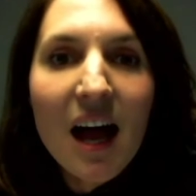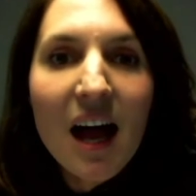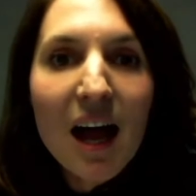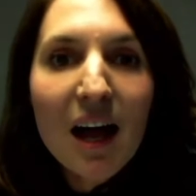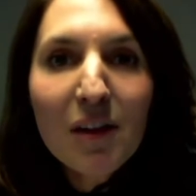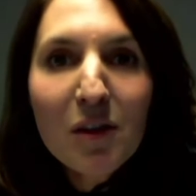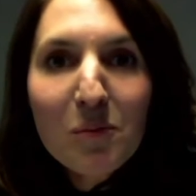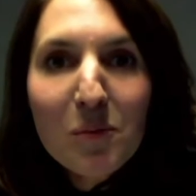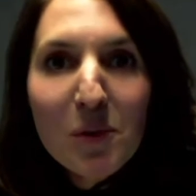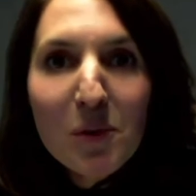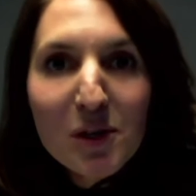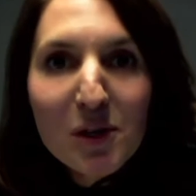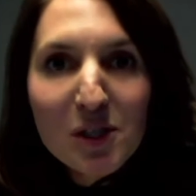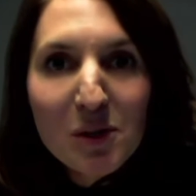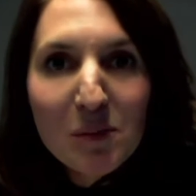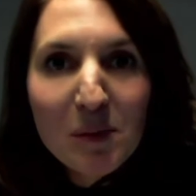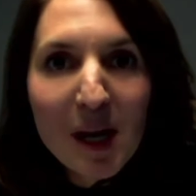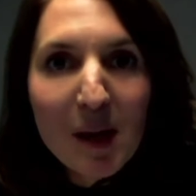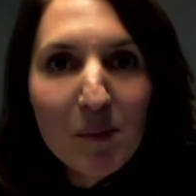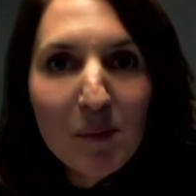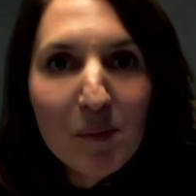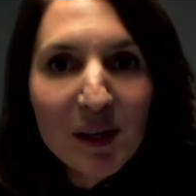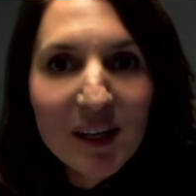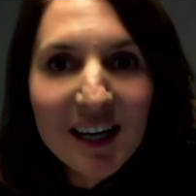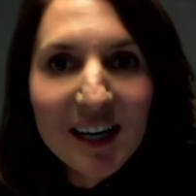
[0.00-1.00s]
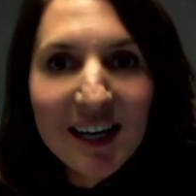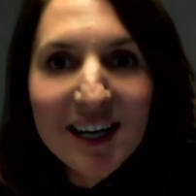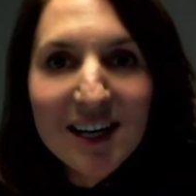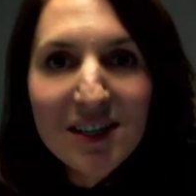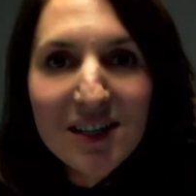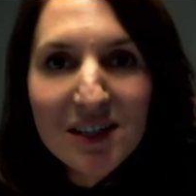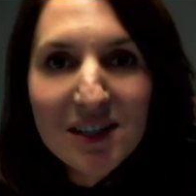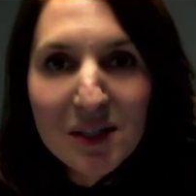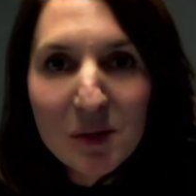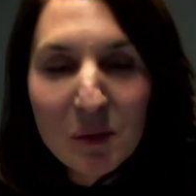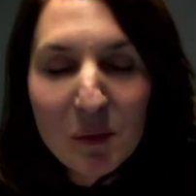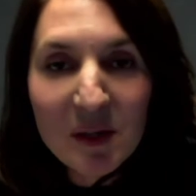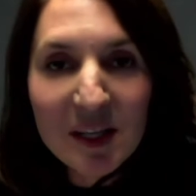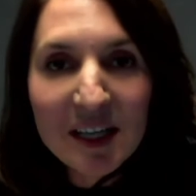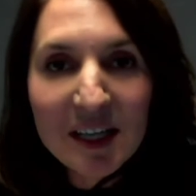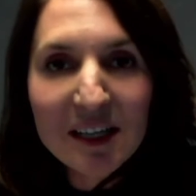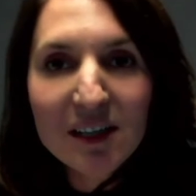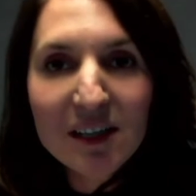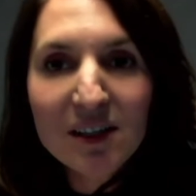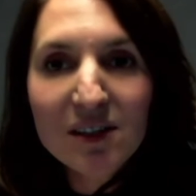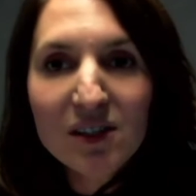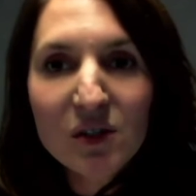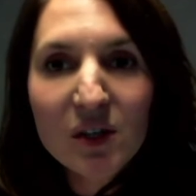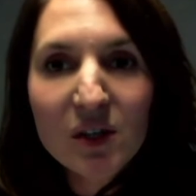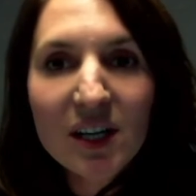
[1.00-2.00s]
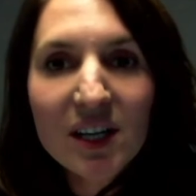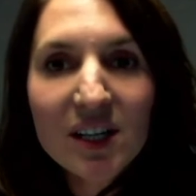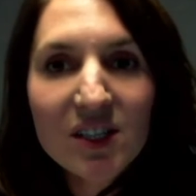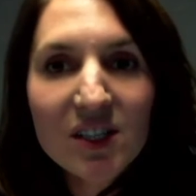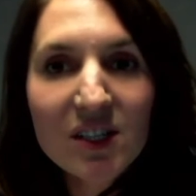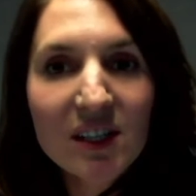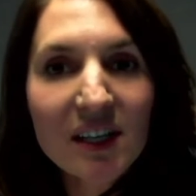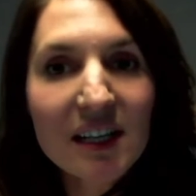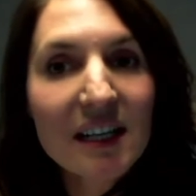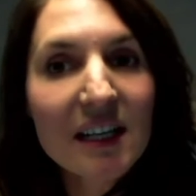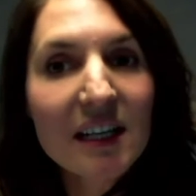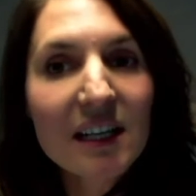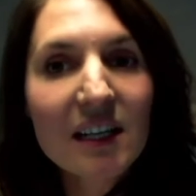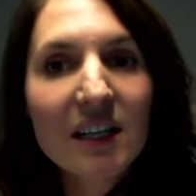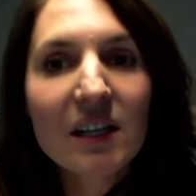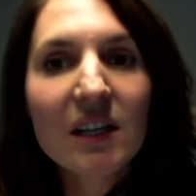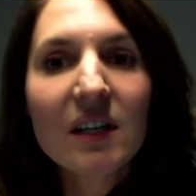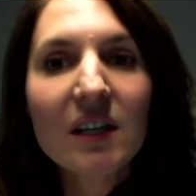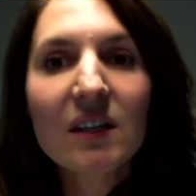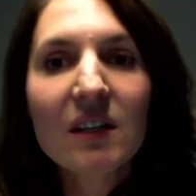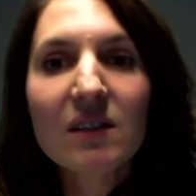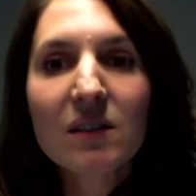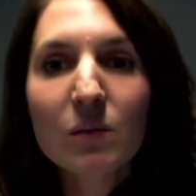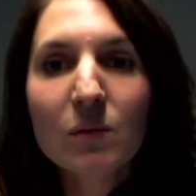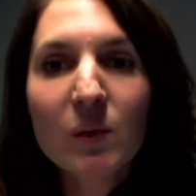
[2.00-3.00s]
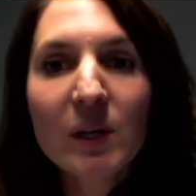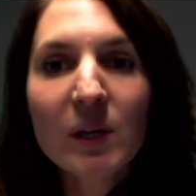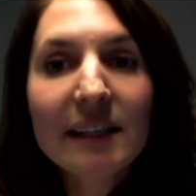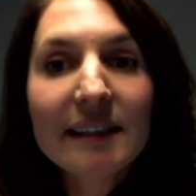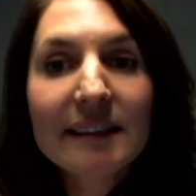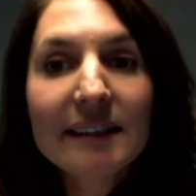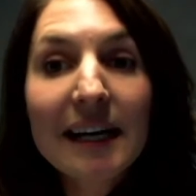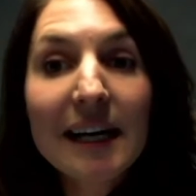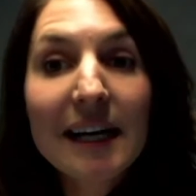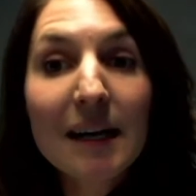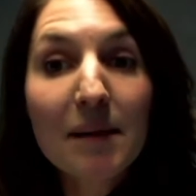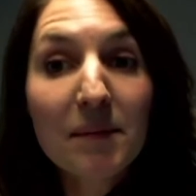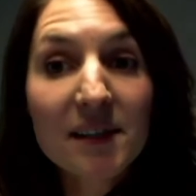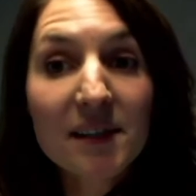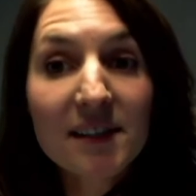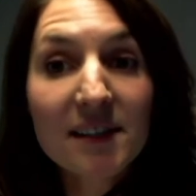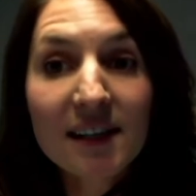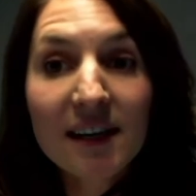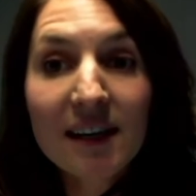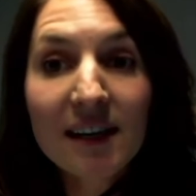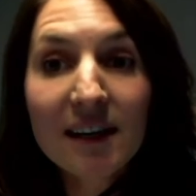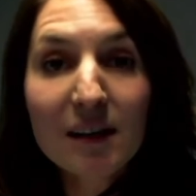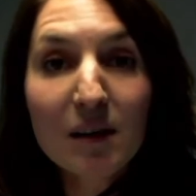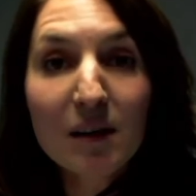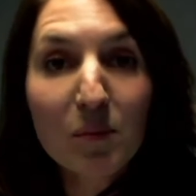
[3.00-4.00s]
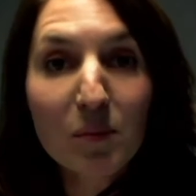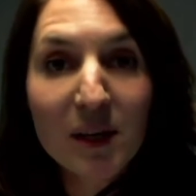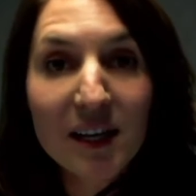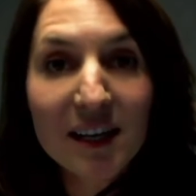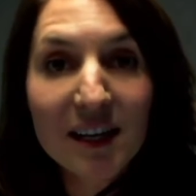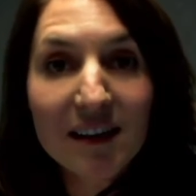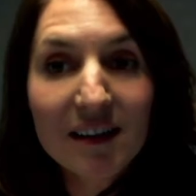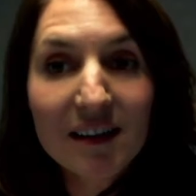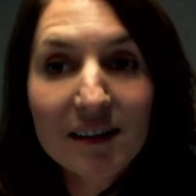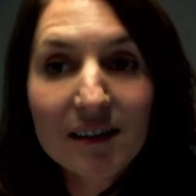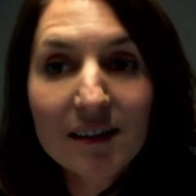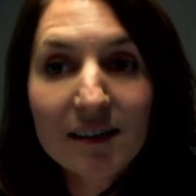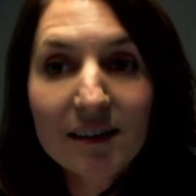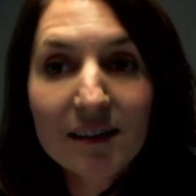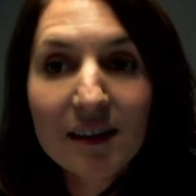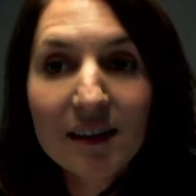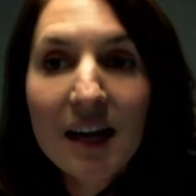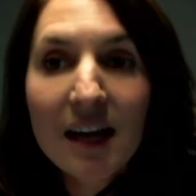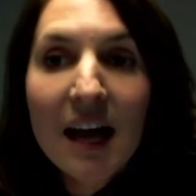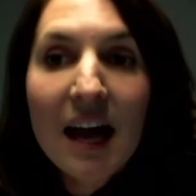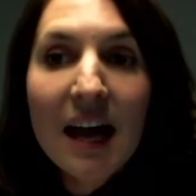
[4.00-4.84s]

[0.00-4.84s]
Other possible applications within construction includes real-time design displays,